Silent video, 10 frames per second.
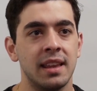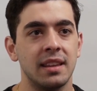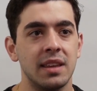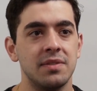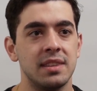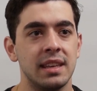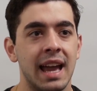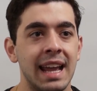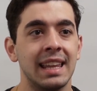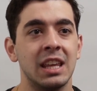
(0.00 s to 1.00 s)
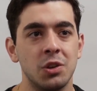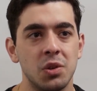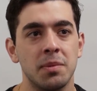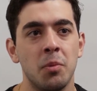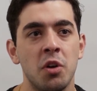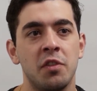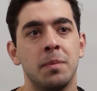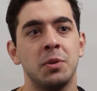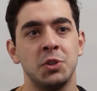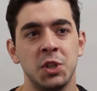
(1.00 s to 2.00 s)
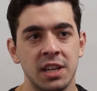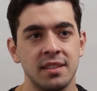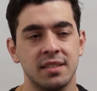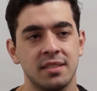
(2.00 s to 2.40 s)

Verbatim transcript: and gives the A-League youth more of an opportunity